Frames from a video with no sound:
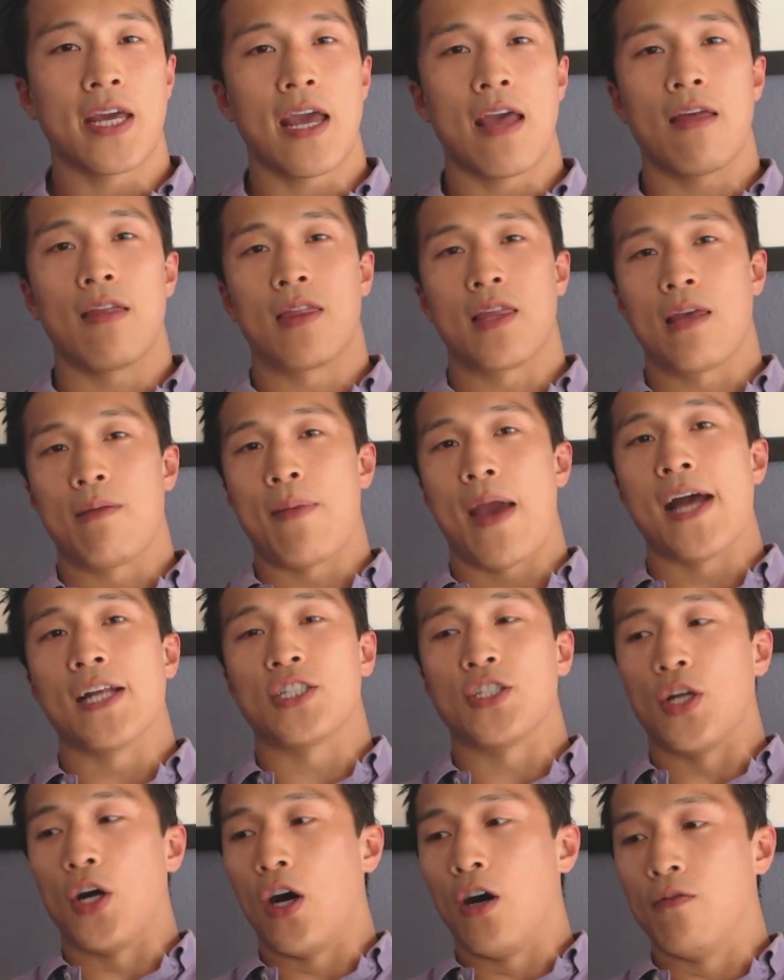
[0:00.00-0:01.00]
Again,
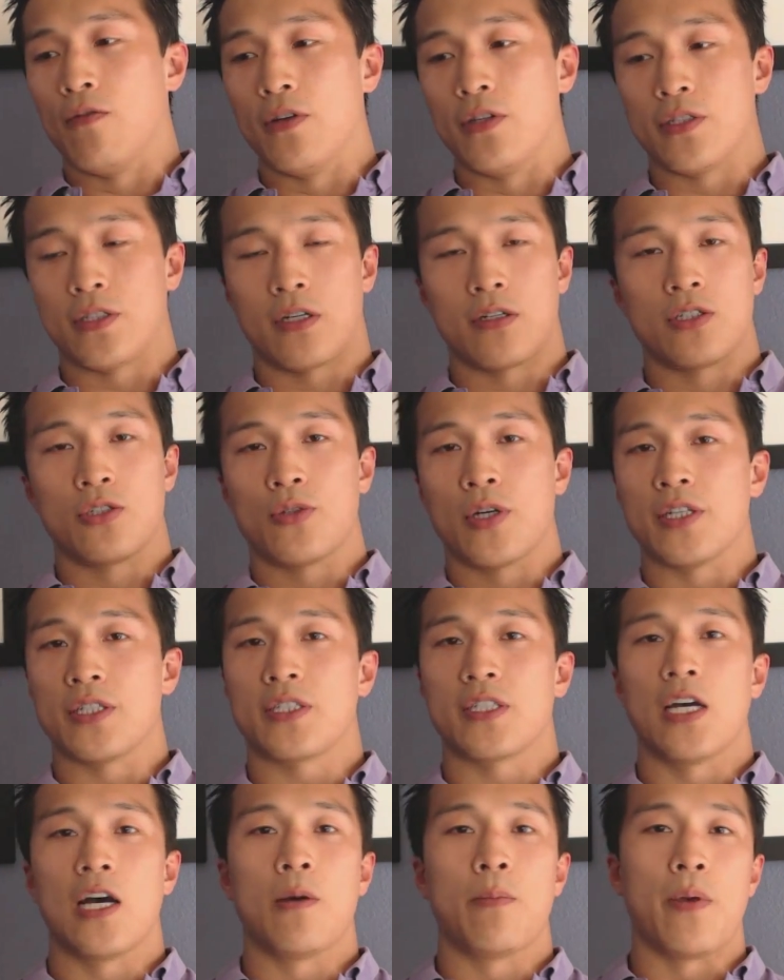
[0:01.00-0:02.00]
imagine all of us are
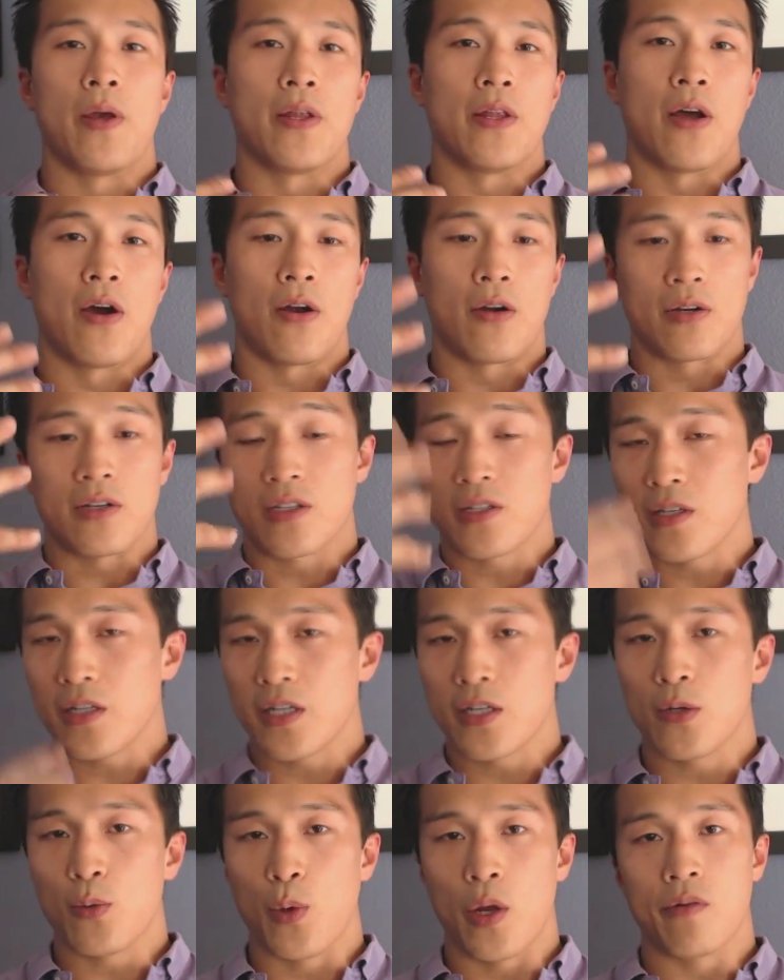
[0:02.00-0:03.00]
dressed up in our
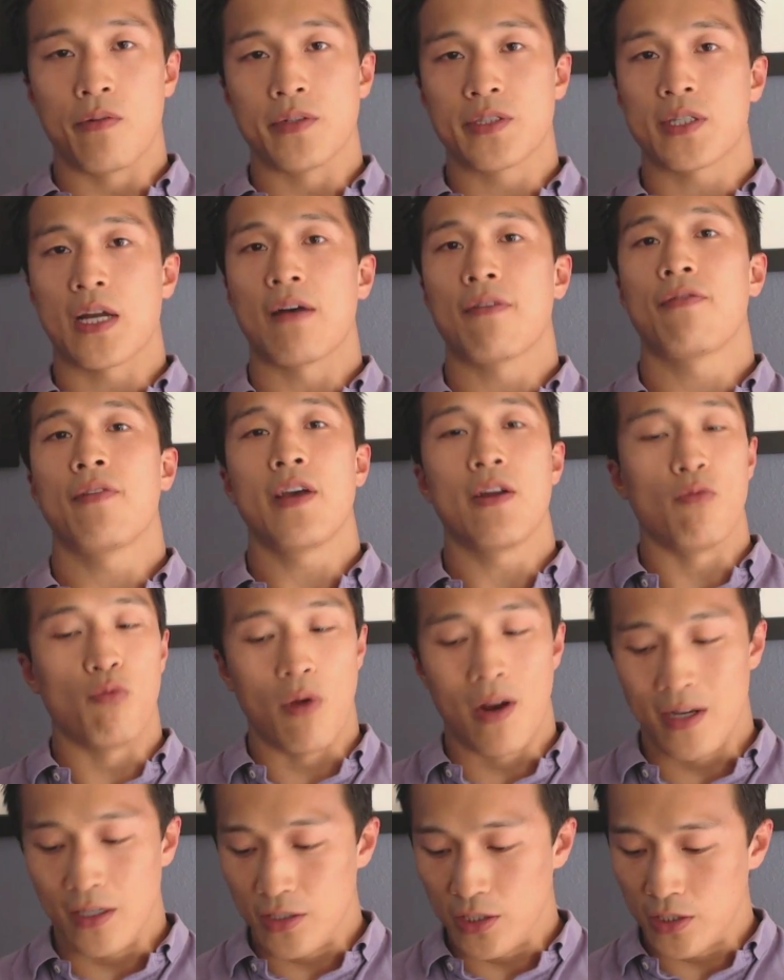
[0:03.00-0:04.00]
gear, whatever we saw
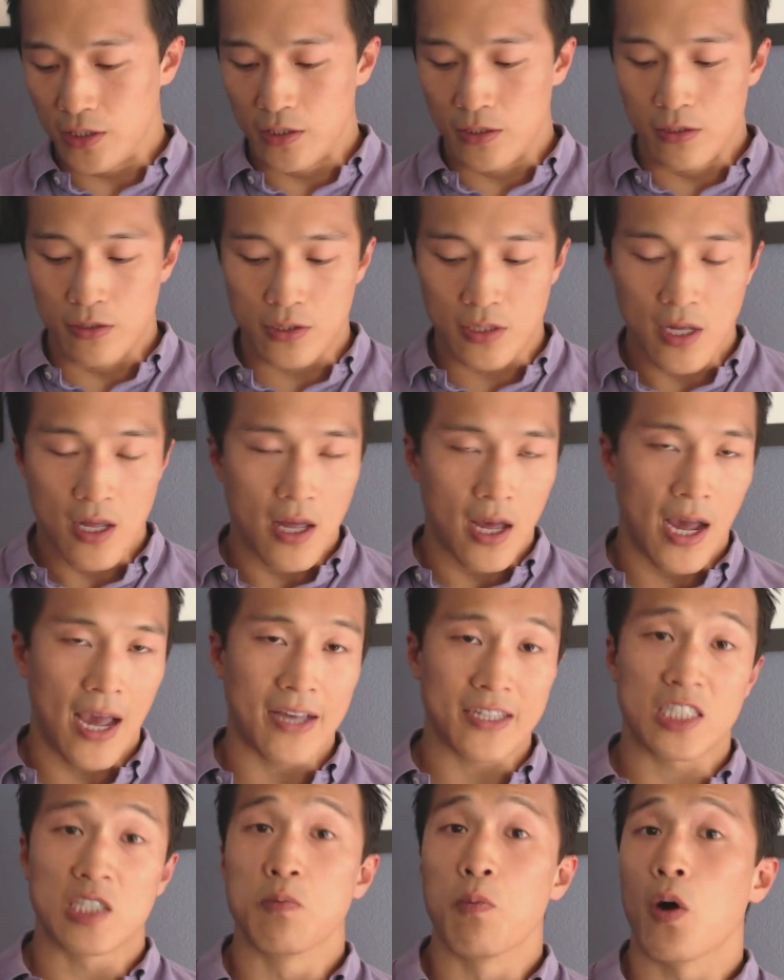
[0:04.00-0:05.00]
fit, running shoes.
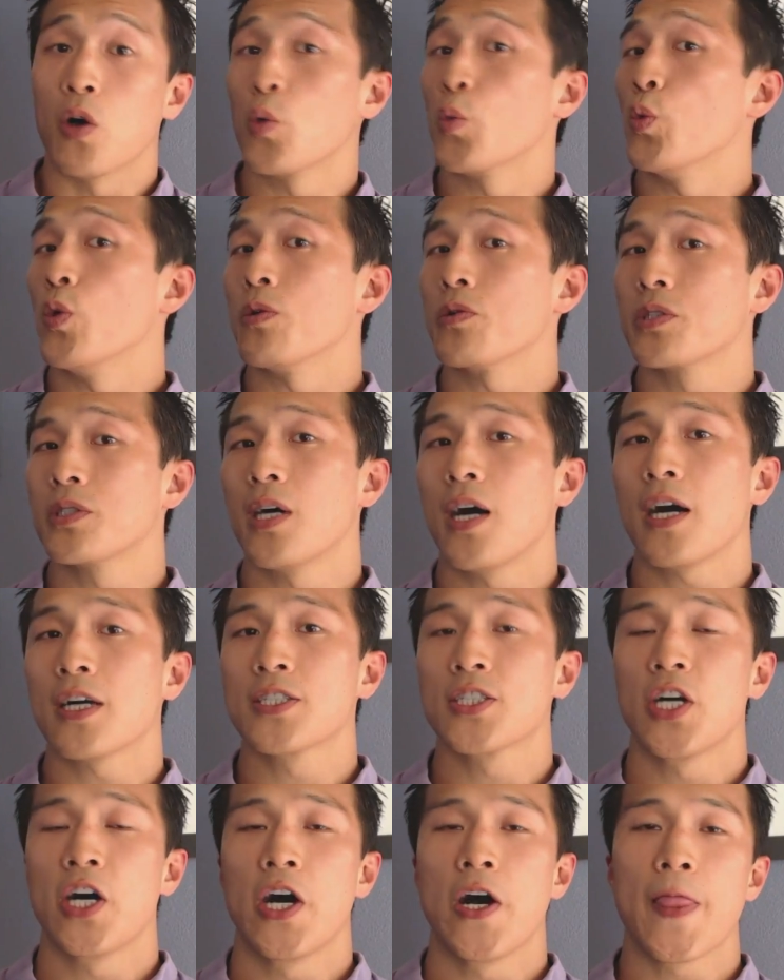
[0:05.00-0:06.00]
I had smart wool
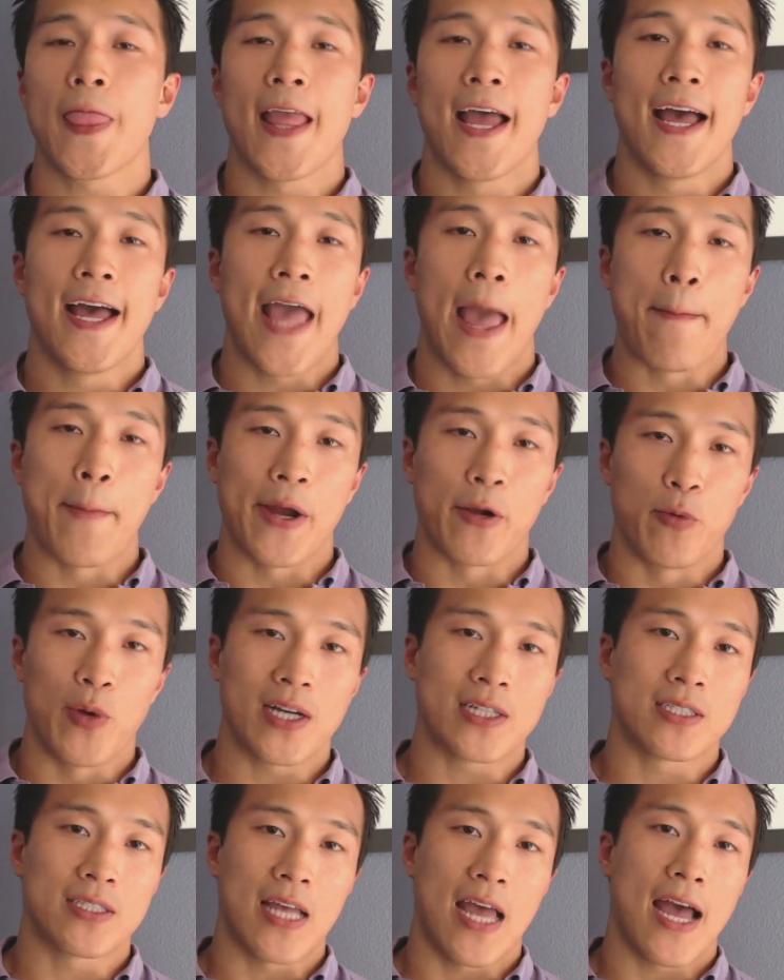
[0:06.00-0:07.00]
socks on, had
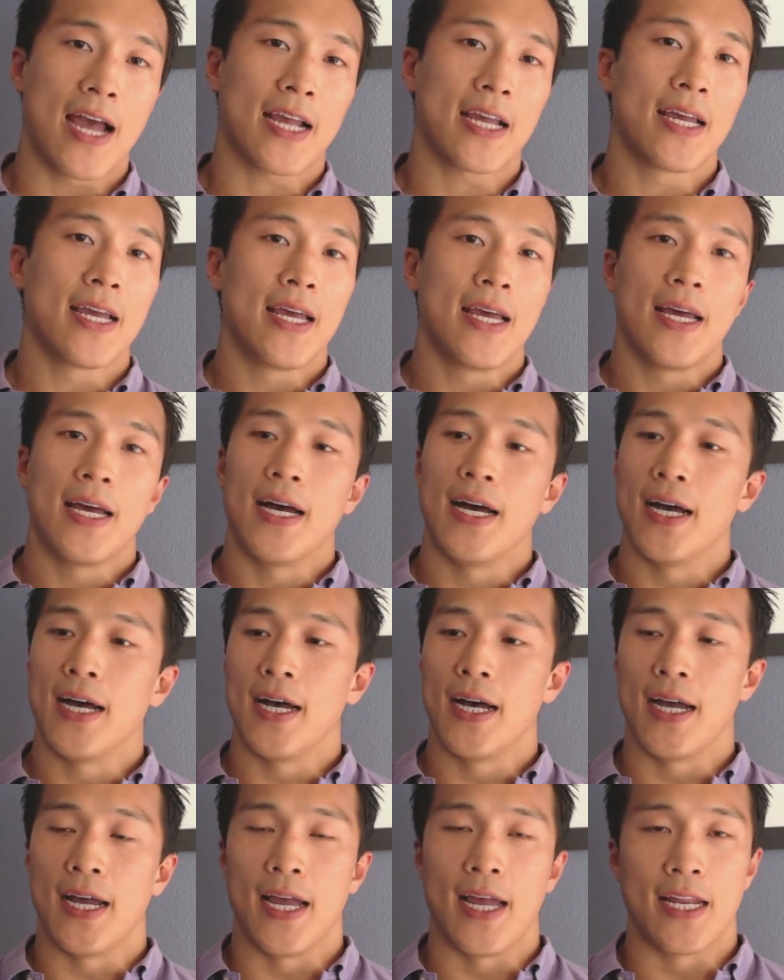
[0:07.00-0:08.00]
my rucksack,
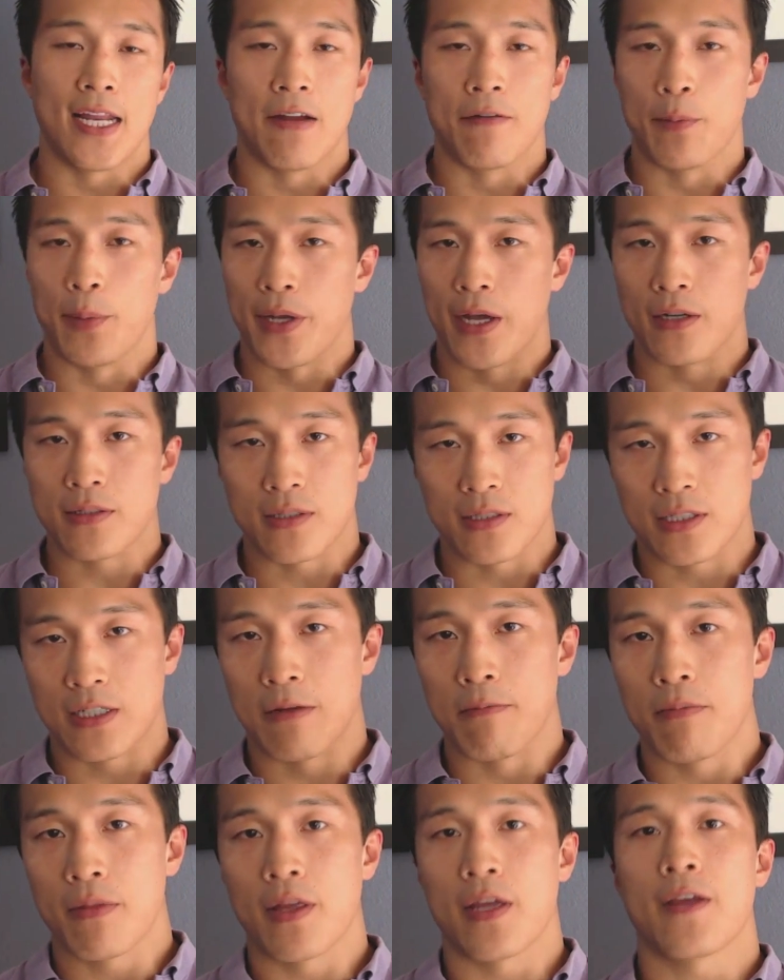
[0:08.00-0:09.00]
and everybody else
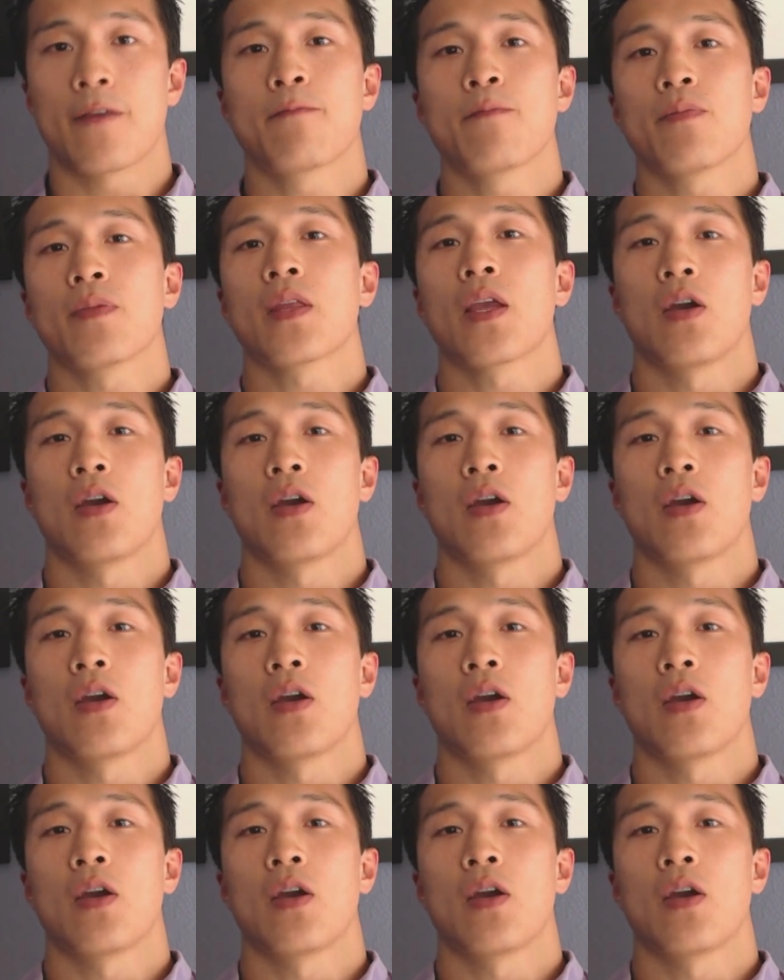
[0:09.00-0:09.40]
the same thing.